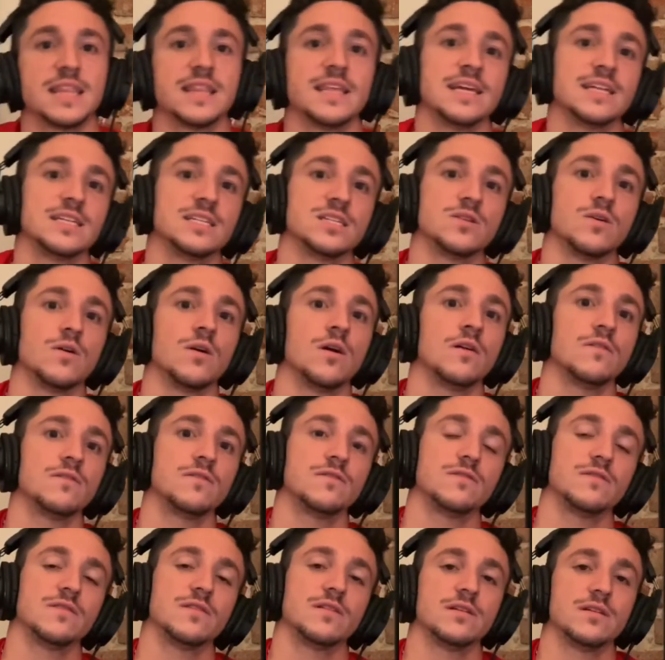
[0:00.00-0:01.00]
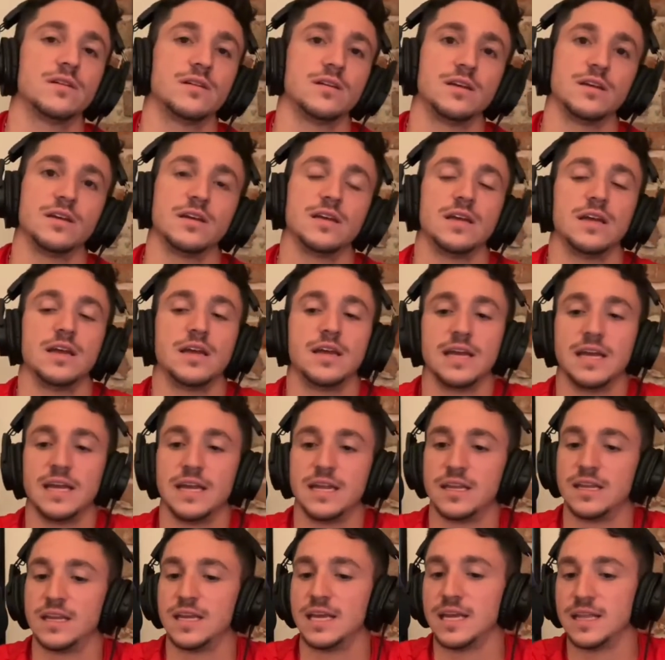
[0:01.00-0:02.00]
things off
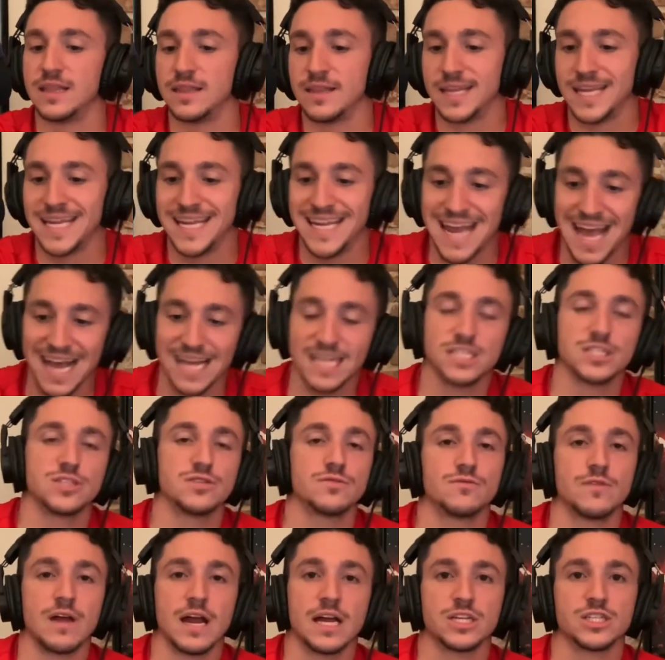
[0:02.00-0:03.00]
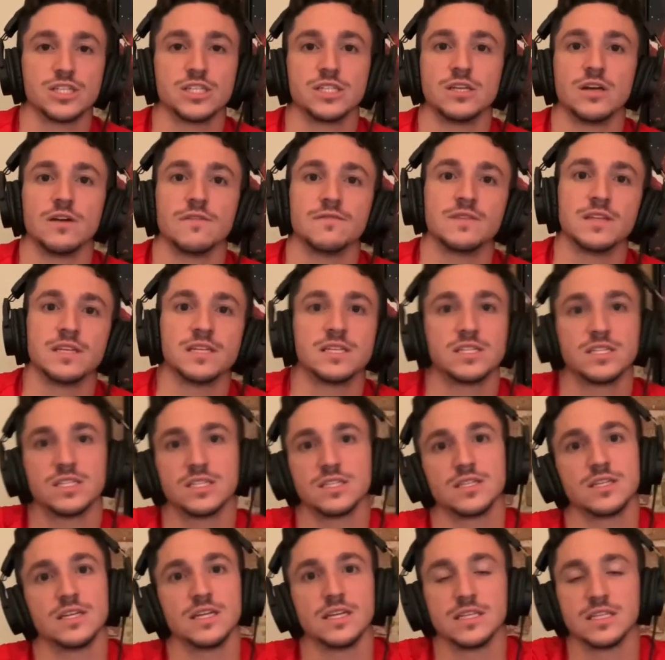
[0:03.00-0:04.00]
in the next direction of
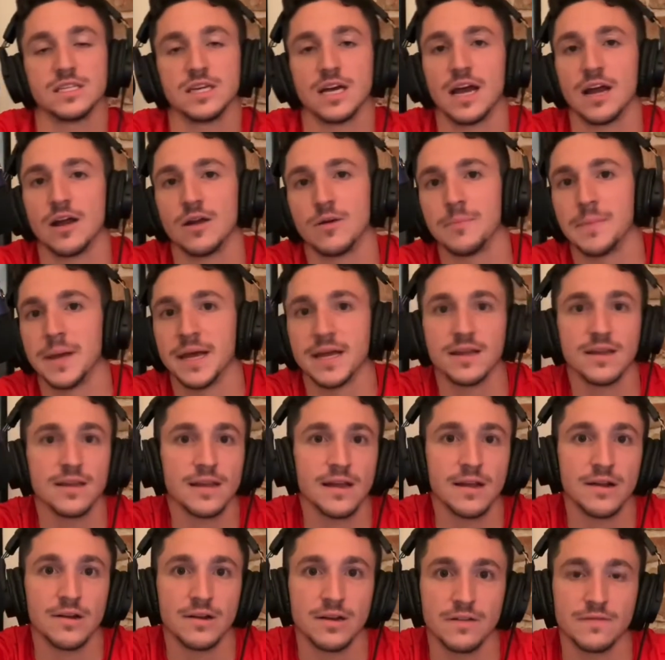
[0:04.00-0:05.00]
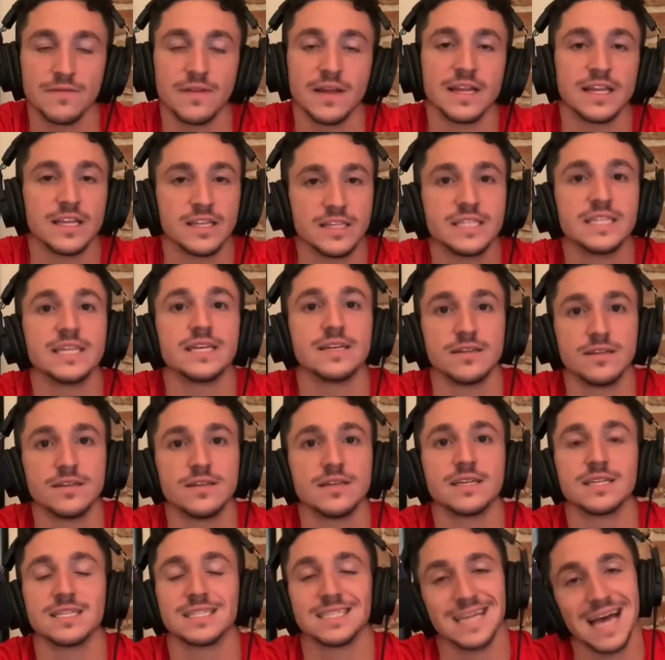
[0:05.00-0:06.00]
this entire mega narrative, and it did
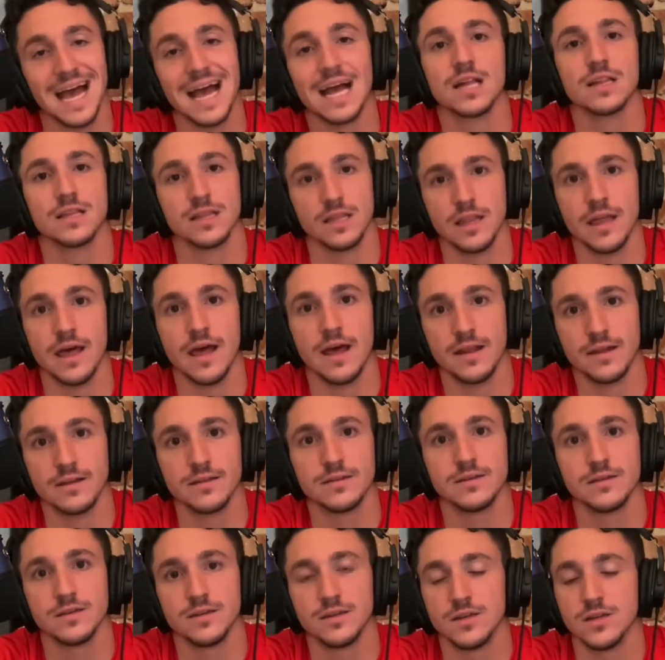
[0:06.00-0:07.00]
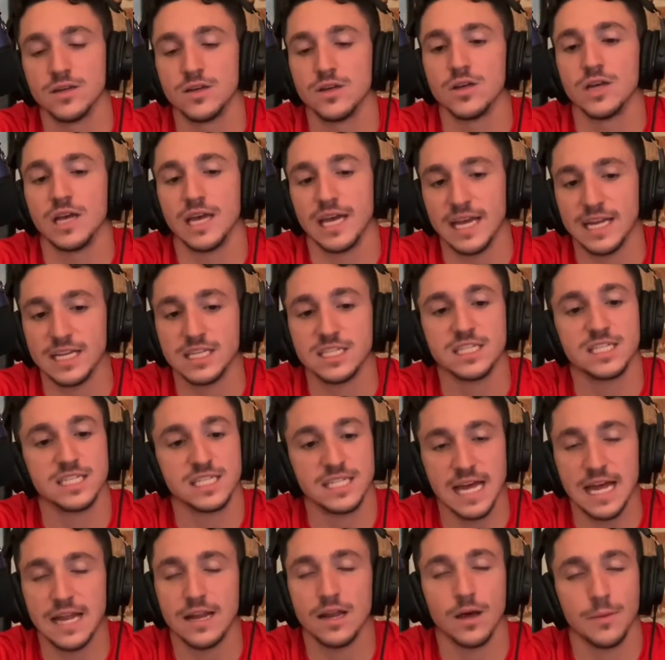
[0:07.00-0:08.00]
exactly that. It
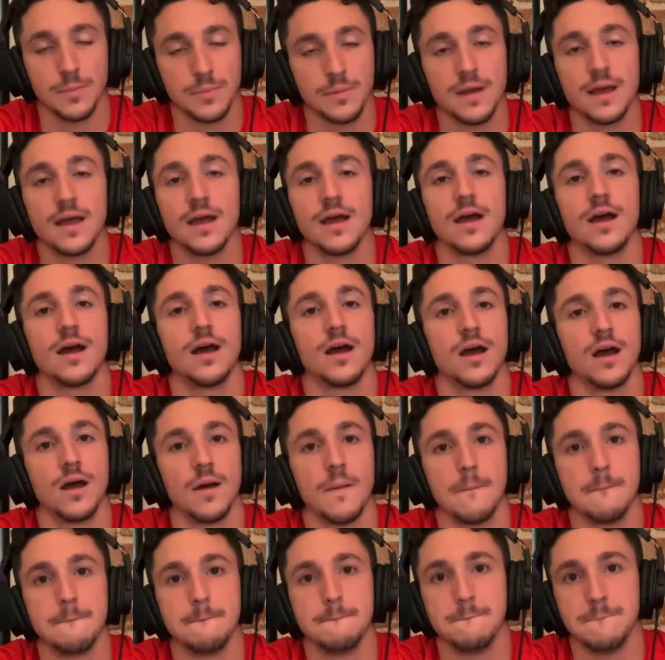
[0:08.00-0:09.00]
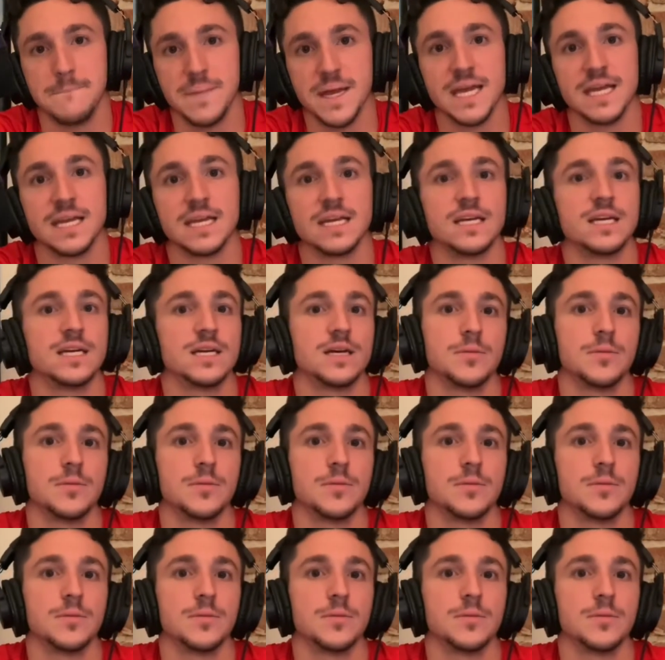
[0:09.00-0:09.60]
set up big